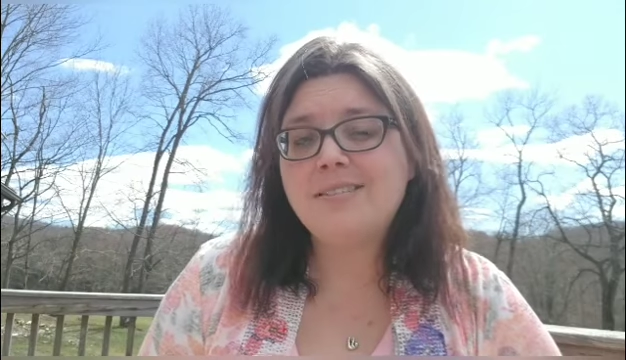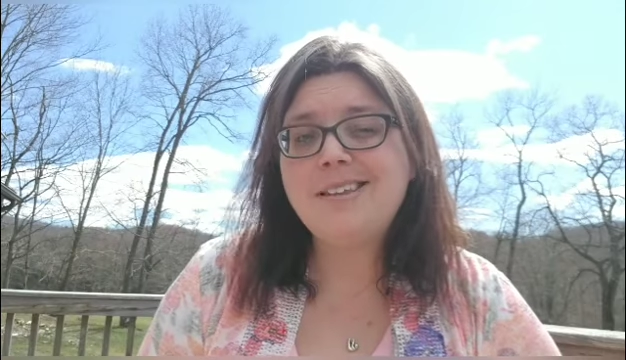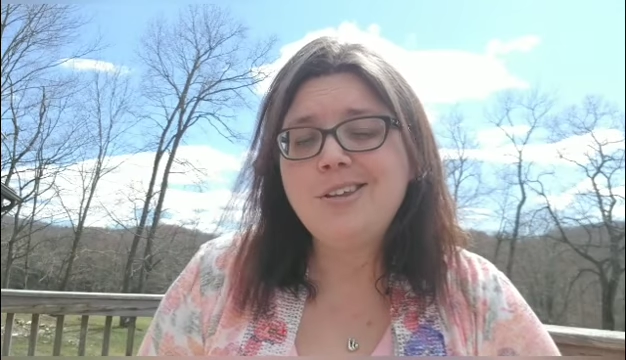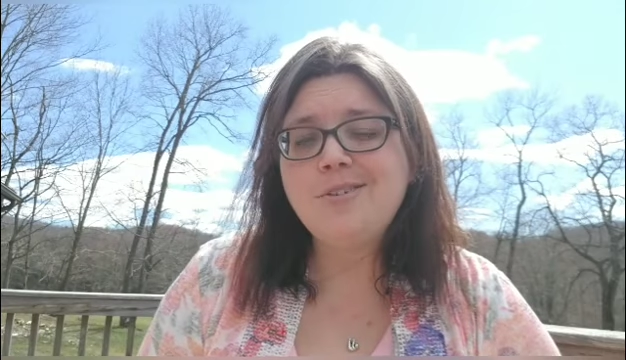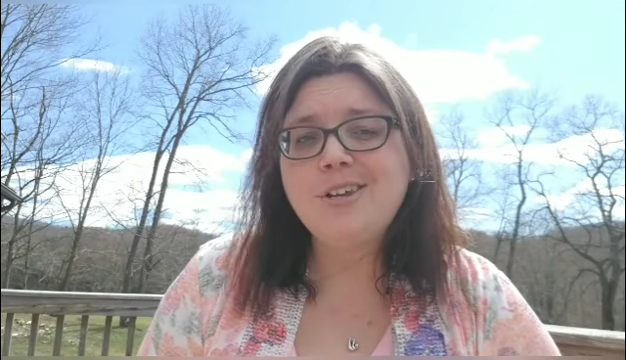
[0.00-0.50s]

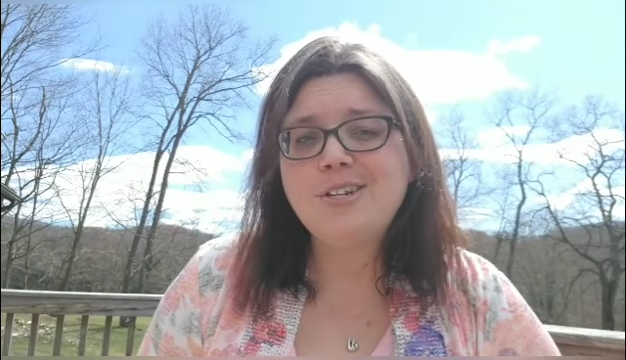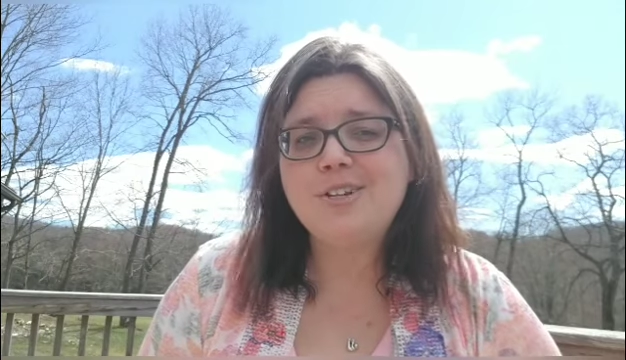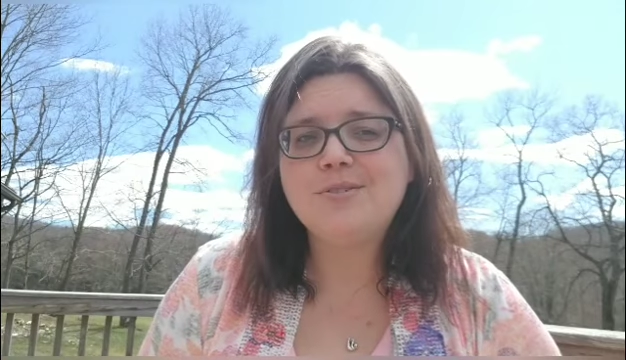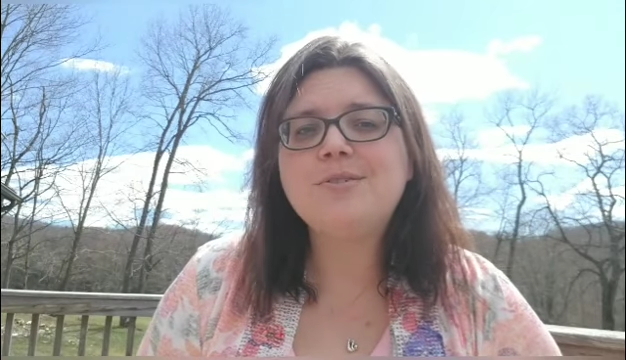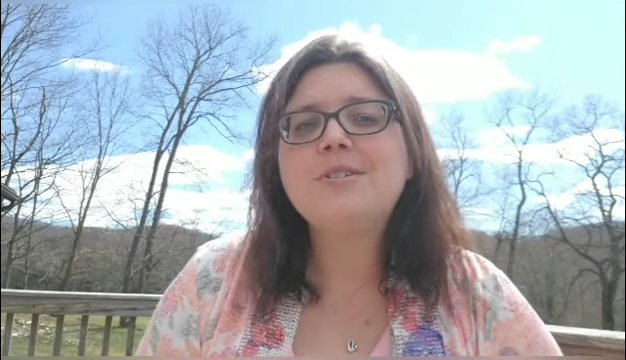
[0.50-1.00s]
that you can
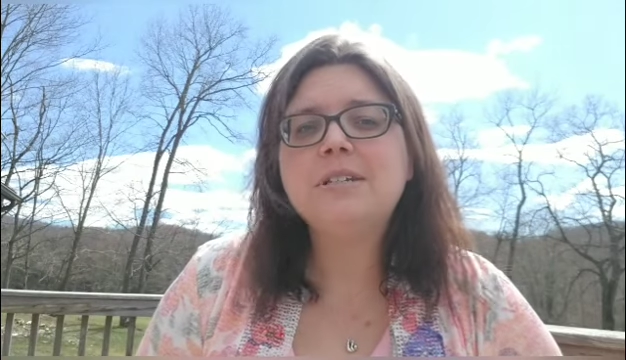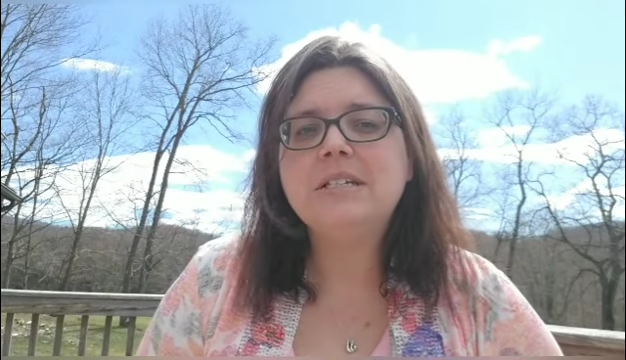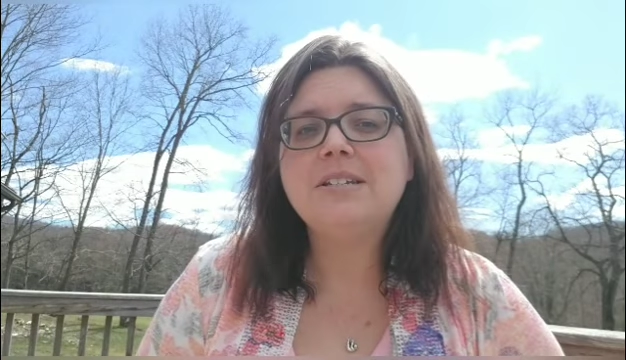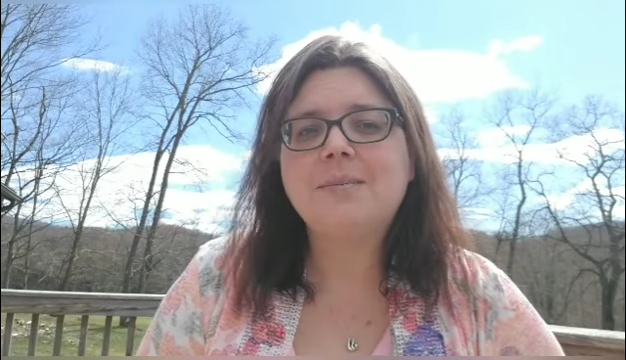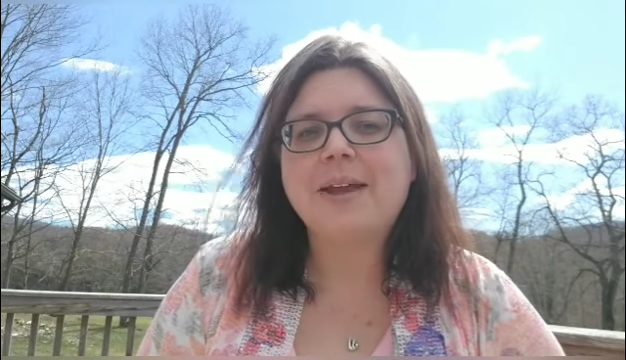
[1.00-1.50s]
use
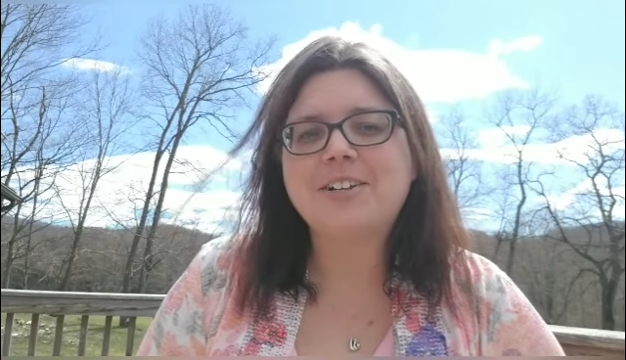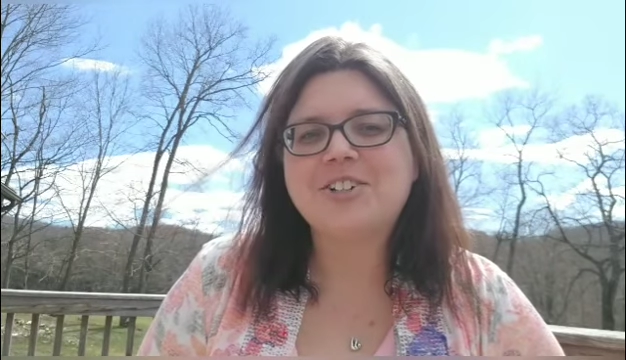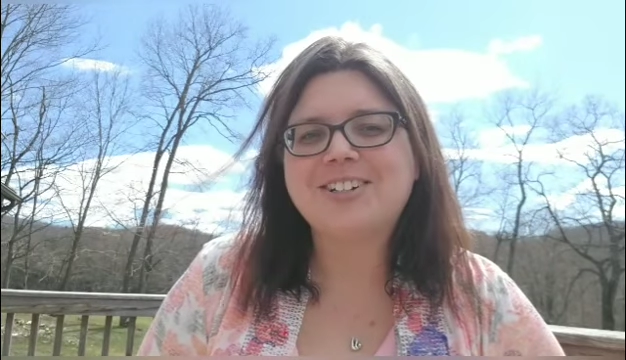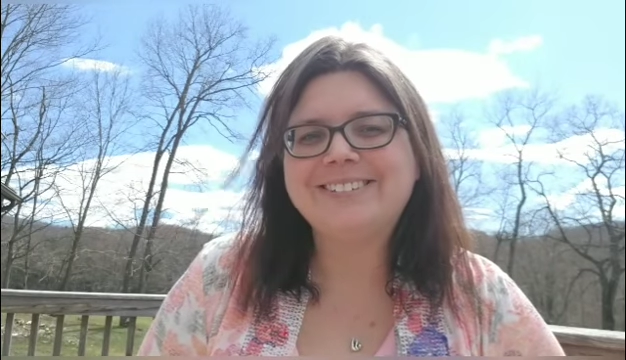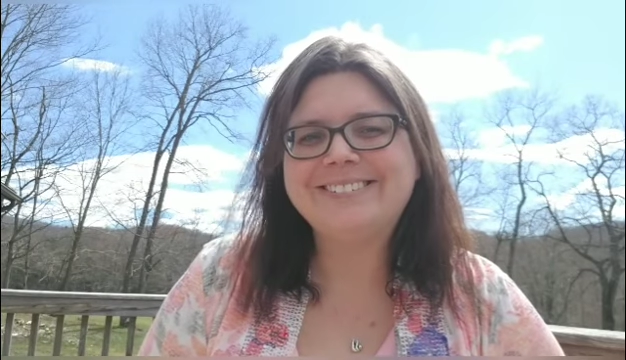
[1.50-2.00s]
to
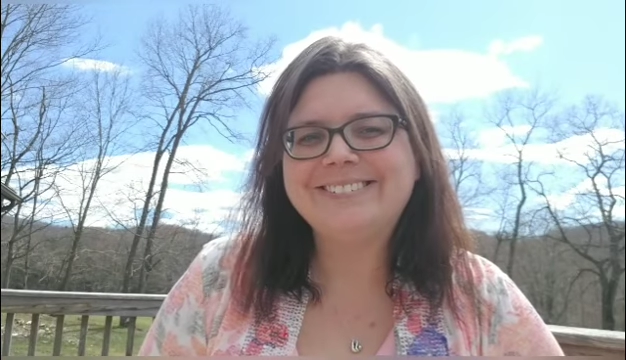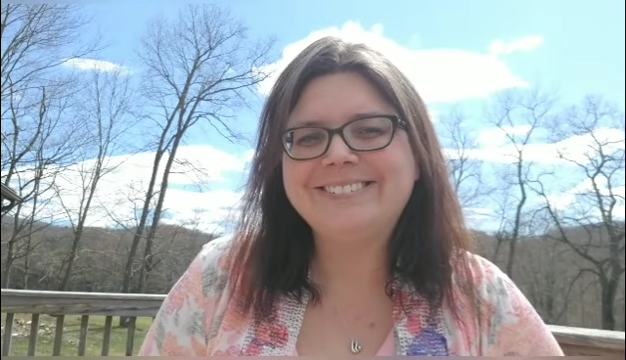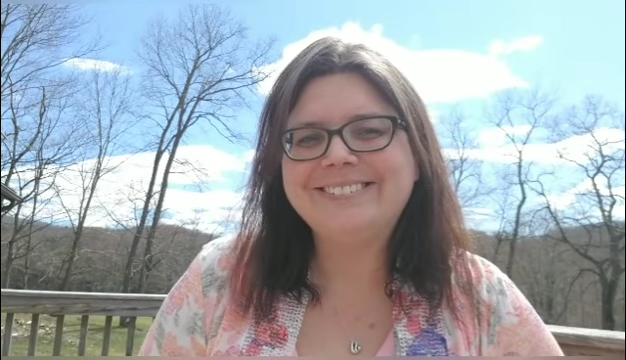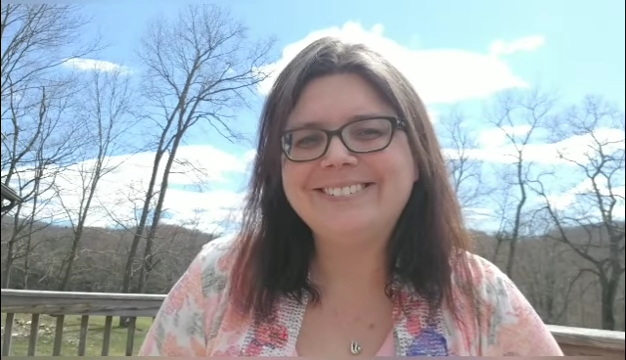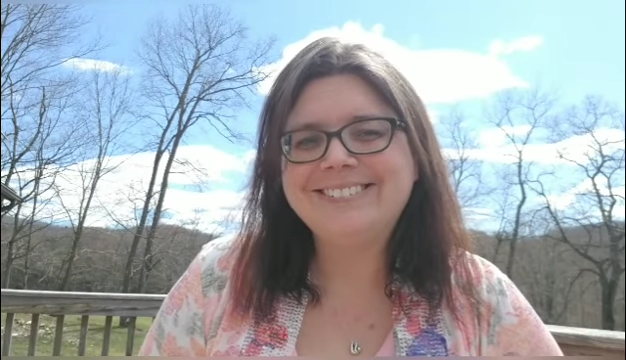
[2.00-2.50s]
measure.
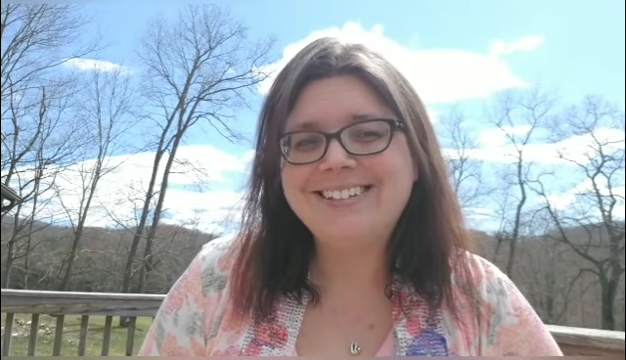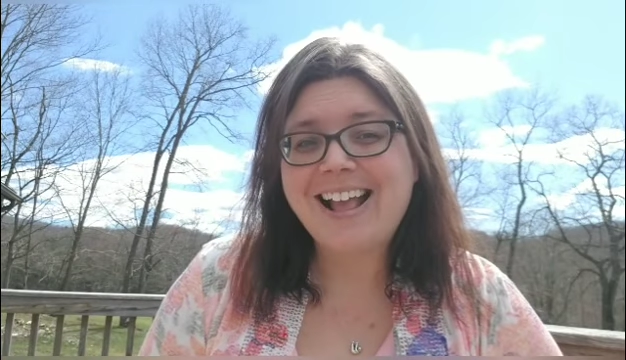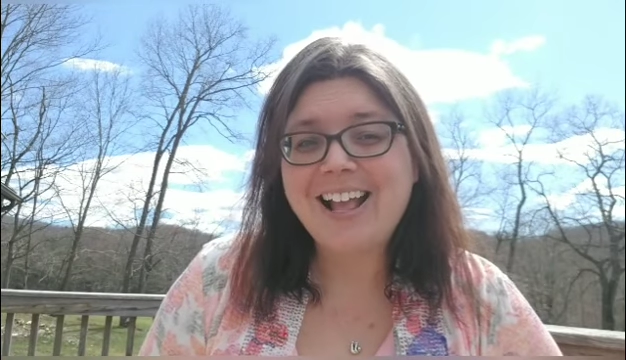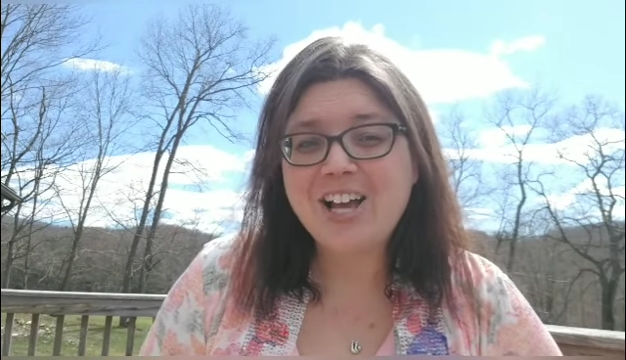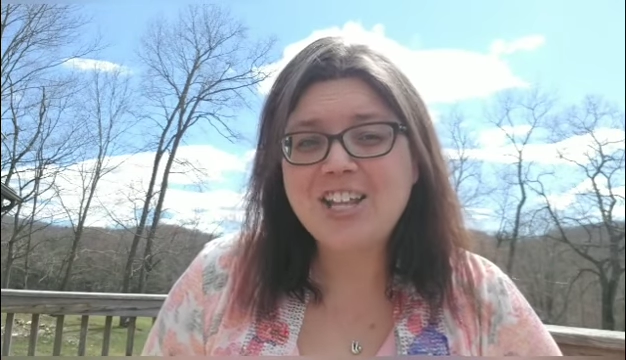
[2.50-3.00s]

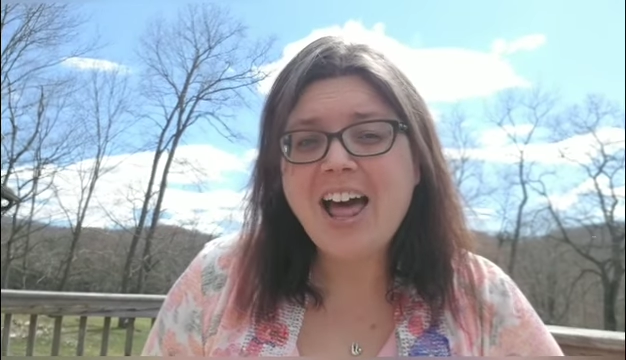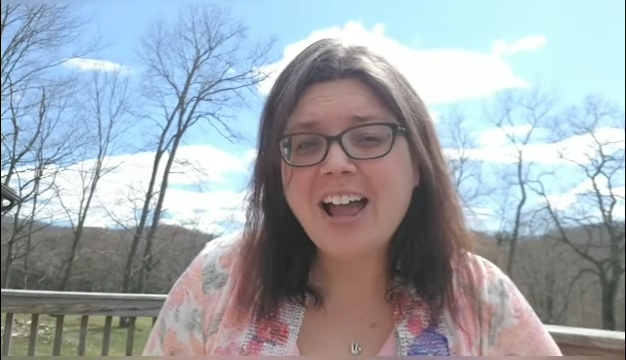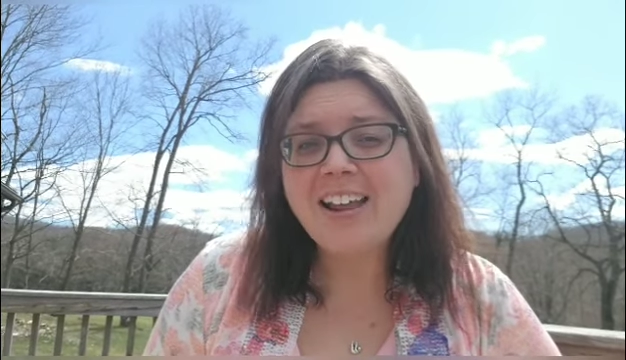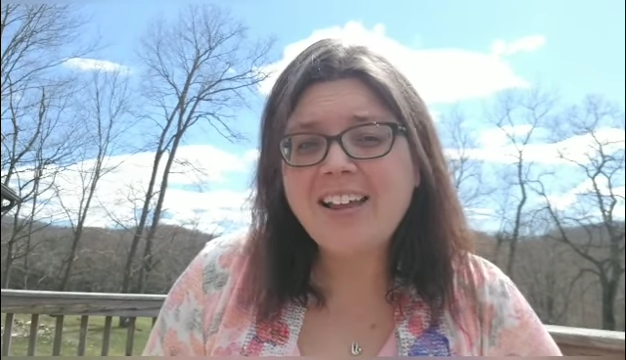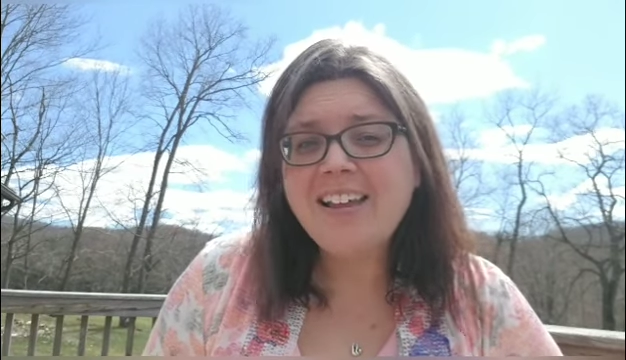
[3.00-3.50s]
Good
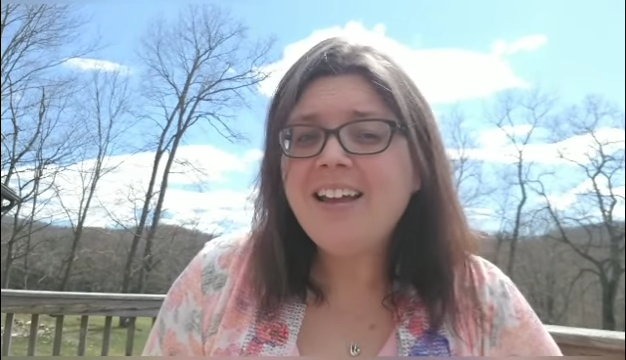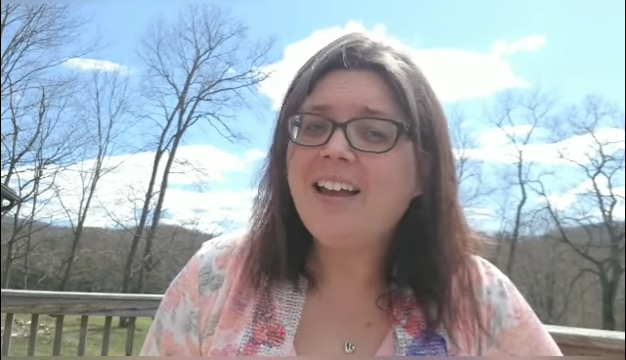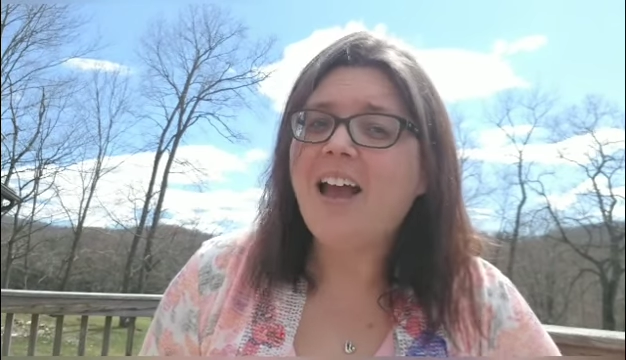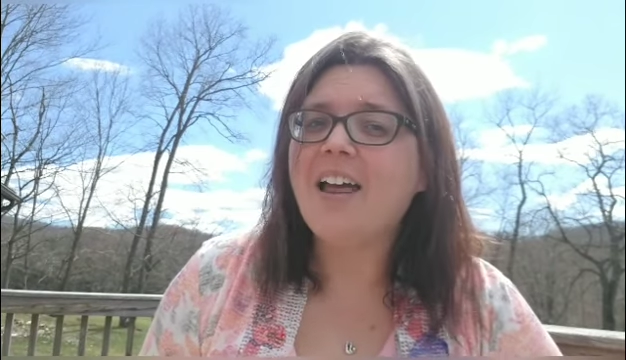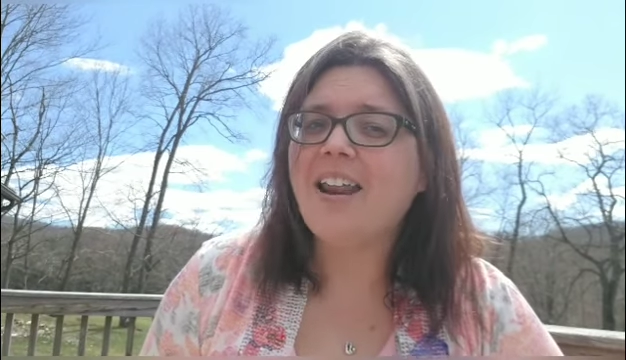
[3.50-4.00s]
luck
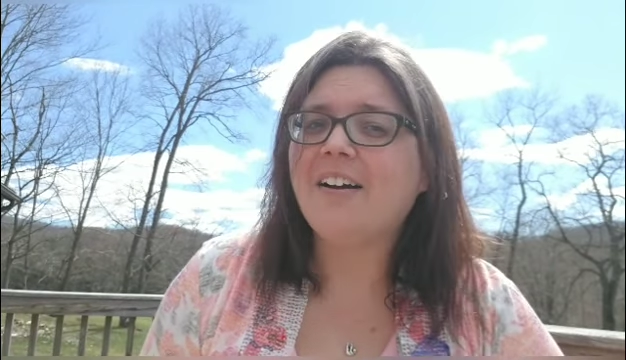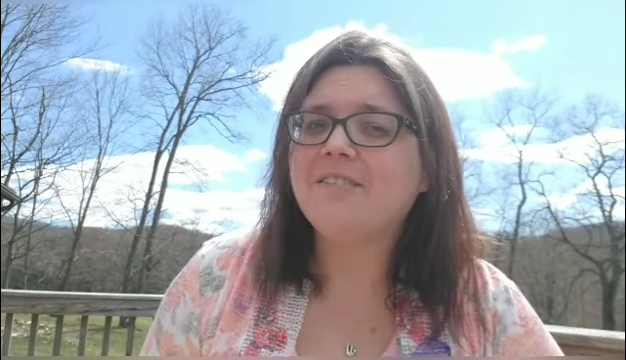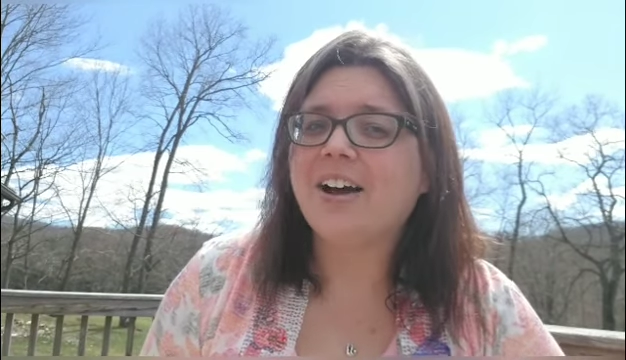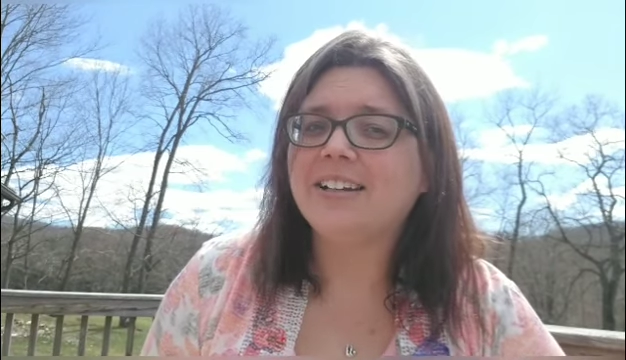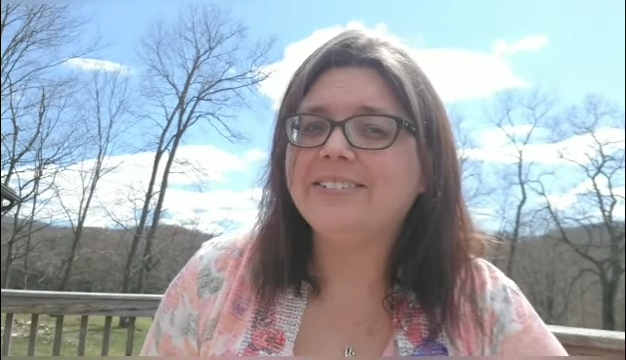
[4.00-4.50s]
and have
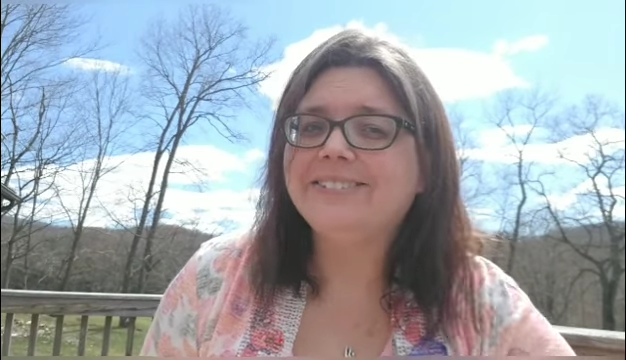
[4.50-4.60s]
fun.